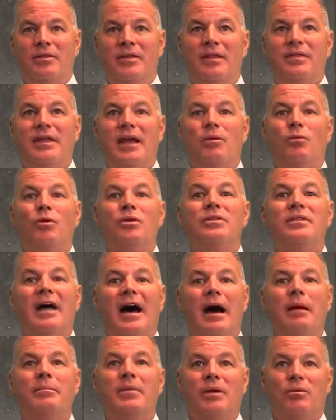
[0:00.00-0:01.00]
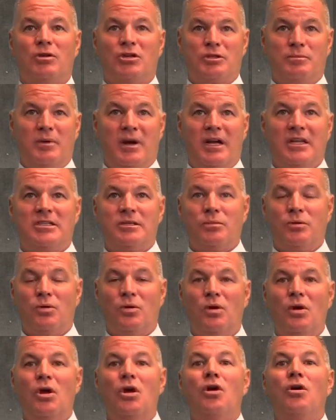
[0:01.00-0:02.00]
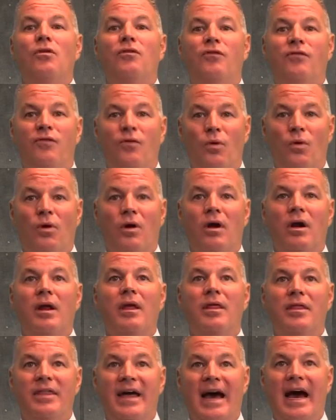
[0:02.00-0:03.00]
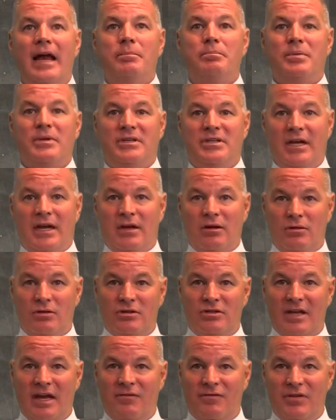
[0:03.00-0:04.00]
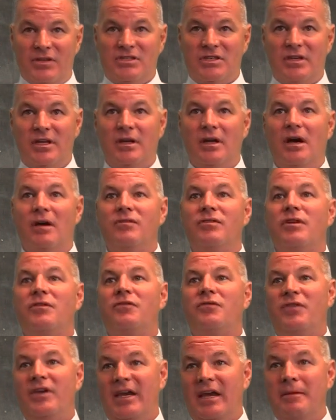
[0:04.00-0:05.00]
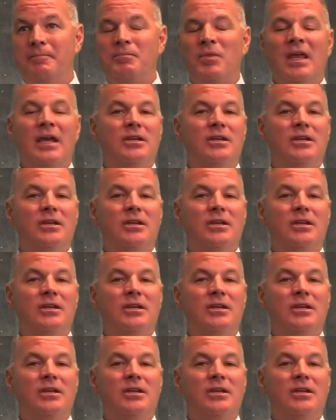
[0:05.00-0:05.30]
that they will not be responsible for that particular deficit of the fee.